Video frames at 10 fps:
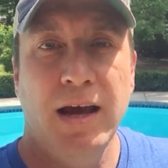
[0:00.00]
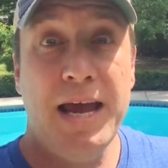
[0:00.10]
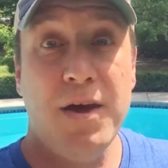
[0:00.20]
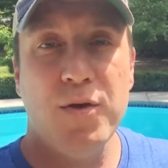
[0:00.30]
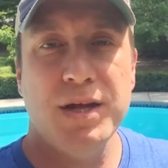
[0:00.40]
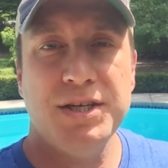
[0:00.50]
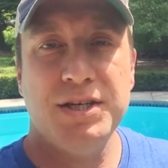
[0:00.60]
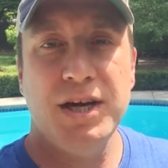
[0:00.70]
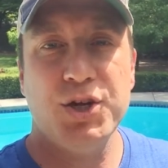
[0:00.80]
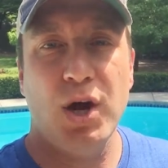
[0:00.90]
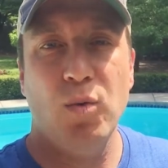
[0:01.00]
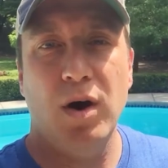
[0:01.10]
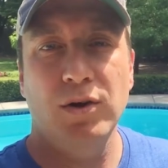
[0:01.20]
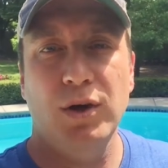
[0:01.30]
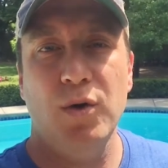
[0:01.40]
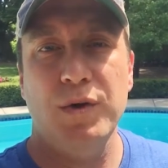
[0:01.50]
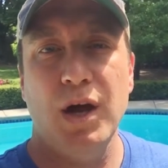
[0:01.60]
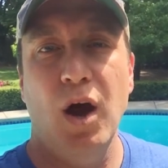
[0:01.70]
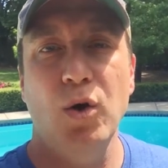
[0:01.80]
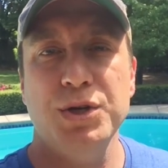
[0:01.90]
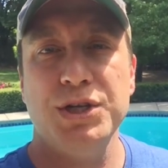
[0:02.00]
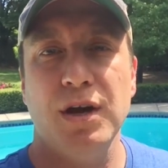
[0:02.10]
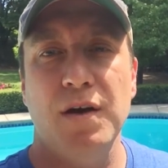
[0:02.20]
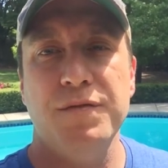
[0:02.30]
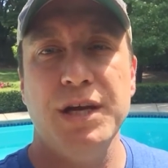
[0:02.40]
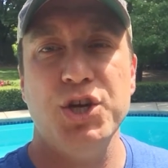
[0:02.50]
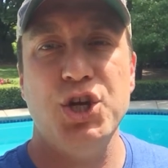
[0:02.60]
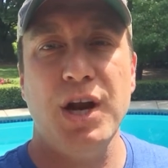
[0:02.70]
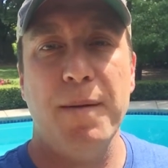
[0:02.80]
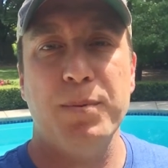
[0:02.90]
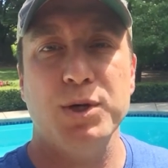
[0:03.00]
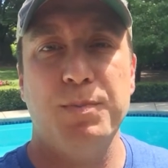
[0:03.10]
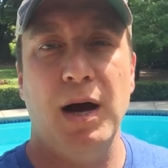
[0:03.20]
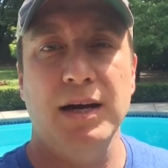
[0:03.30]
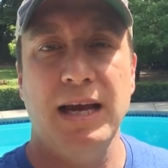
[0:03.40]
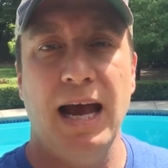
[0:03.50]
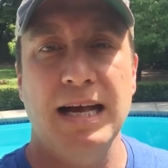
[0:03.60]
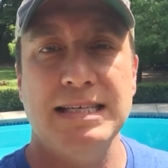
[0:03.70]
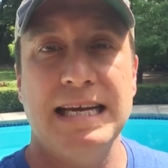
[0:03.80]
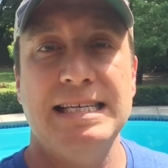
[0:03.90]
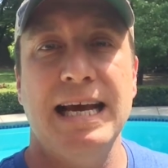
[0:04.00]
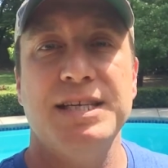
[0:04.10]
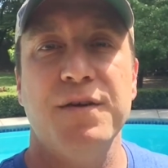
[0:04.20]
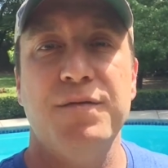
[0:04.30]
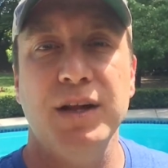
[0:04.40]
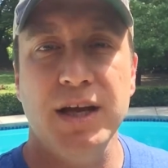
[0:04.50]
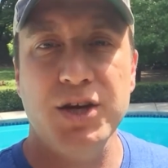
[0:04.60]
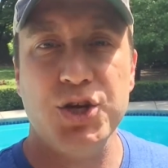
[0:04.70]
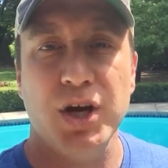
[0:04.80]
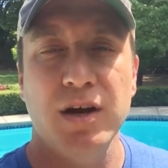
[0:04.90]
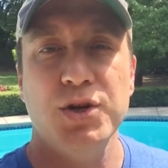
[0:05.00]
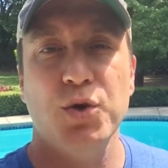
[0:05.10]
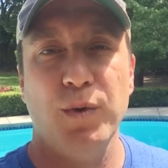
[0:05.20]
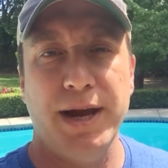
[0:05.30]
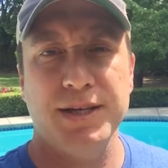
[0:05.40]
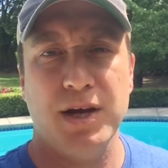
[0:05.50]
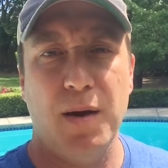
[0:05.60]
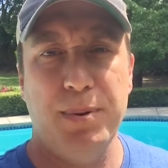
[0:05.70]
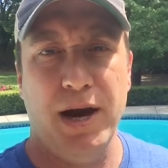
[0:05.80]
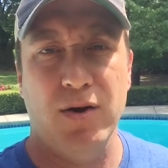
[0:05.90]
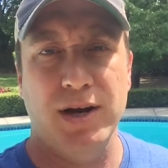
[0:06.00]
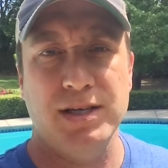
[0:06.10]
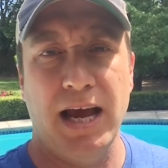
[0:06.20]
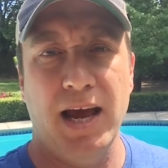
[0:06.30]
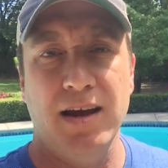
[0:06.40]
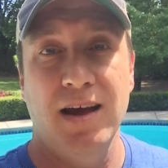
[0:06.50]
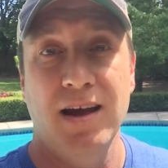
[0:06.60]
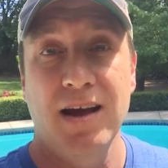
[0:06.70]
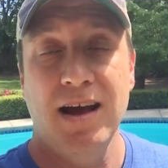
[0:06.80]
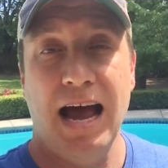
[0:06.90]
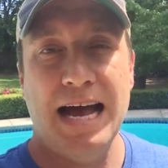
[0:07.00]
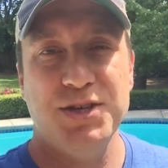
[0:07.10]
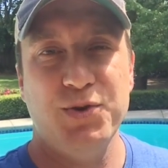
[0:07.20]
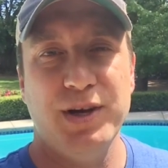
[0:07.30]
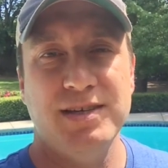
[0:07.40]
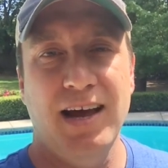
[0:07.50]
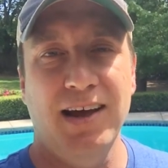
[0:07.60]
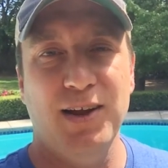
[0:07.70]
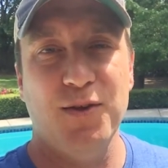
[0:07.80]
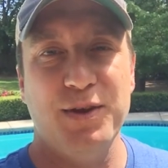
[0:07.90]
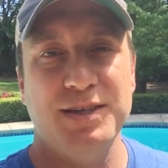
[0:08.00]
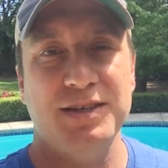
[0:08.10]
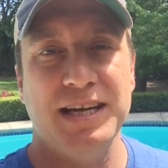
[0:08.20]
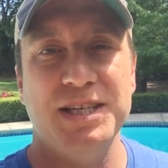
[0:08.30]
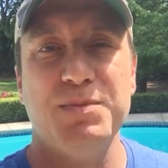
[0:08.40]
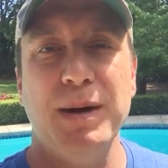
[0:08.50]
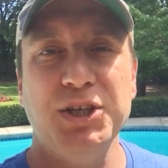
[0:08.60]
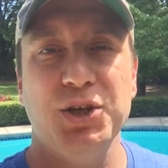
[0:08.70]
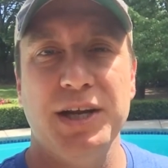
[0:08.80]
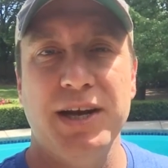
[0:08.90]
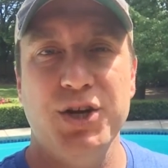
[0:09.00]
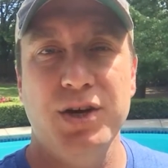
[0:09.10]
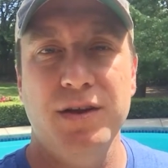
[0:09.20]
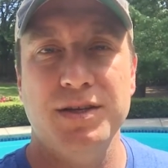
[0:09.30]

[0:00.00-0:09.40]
Hey there, this is DJ Waldo, the host of the gDiapers podcast. It takes a village to raise a parent. And as you can tell, this is a special edition.